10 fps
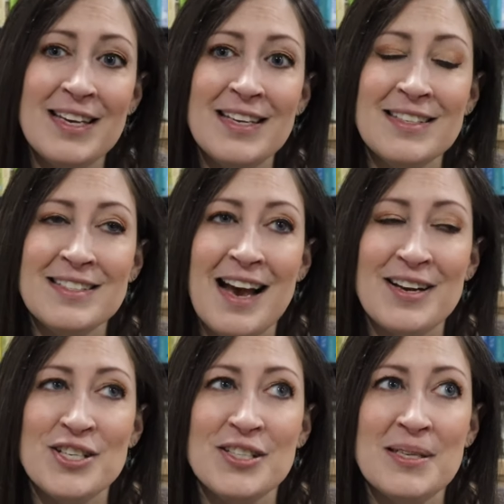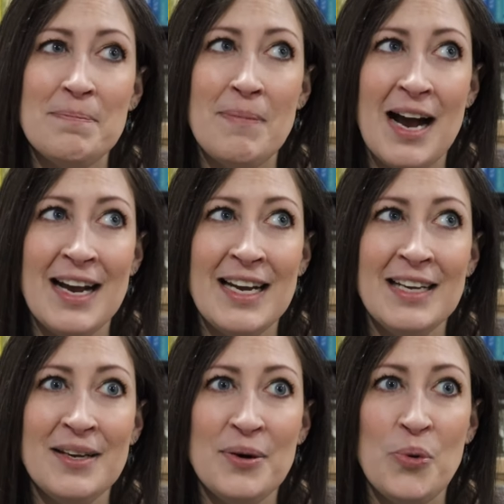is actually
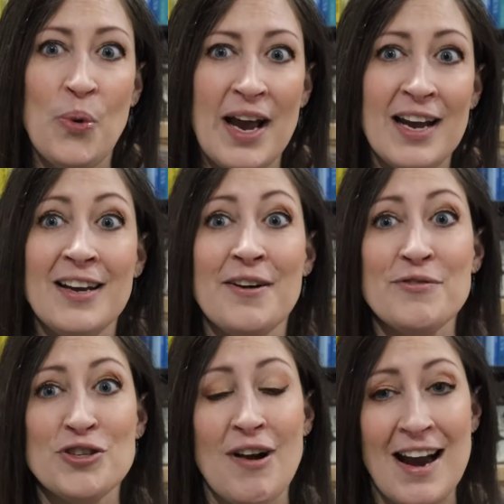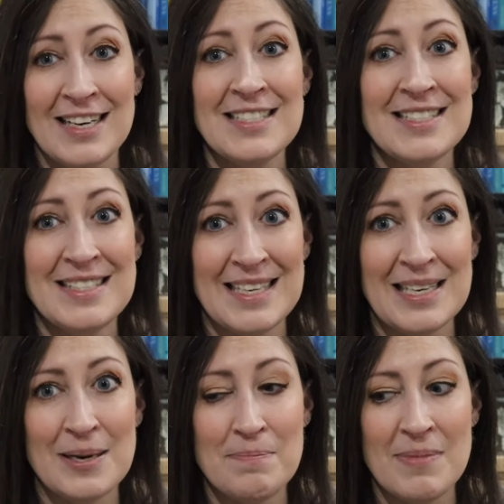my way of trying to
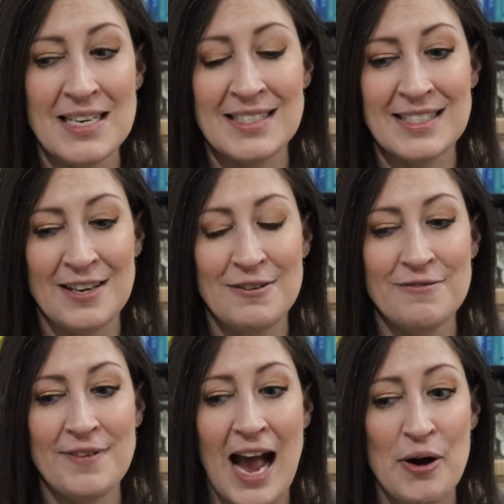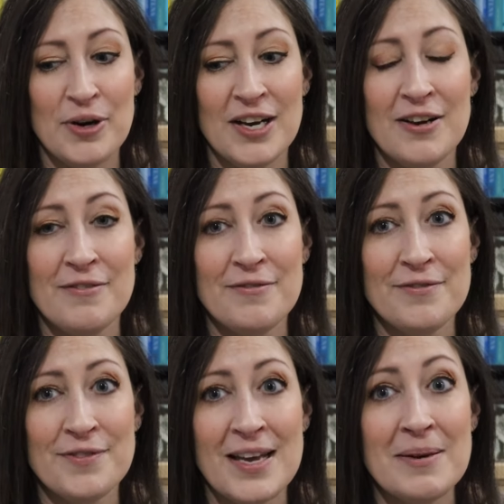dig myself out
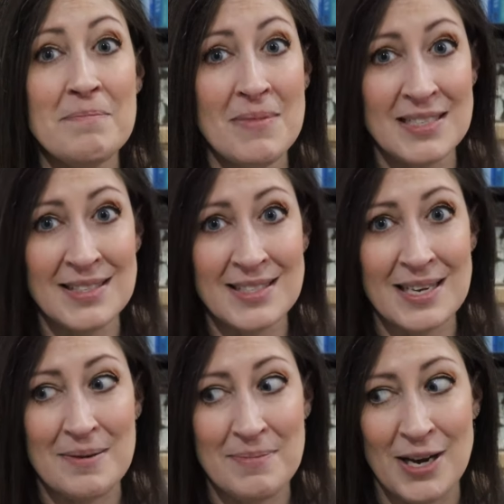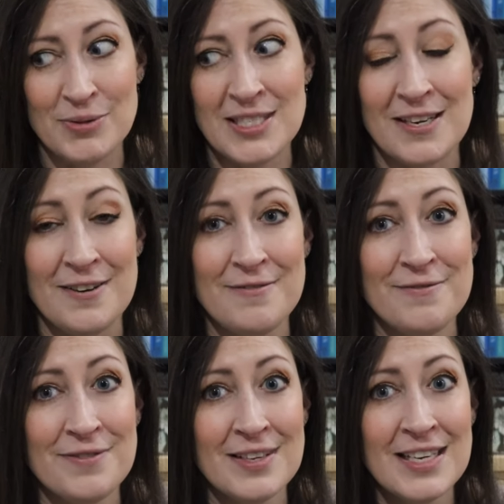of an immense amount
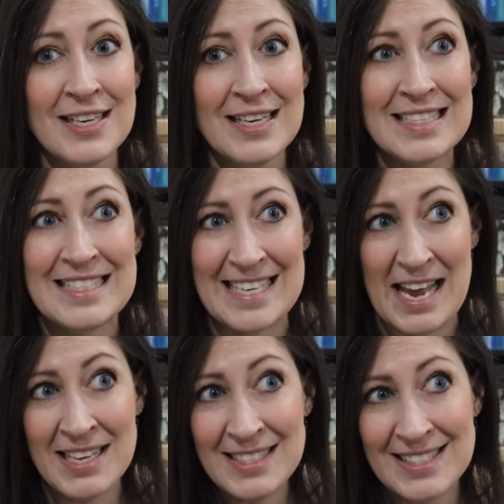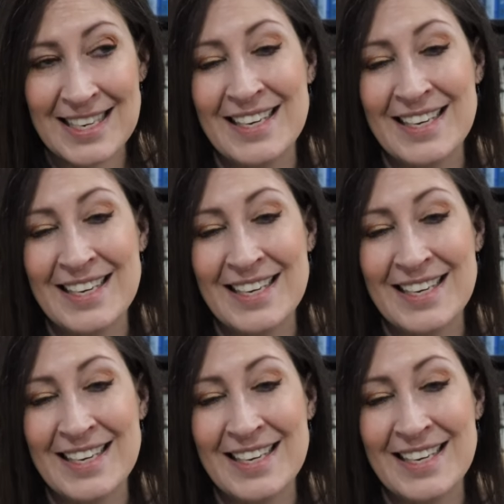of debt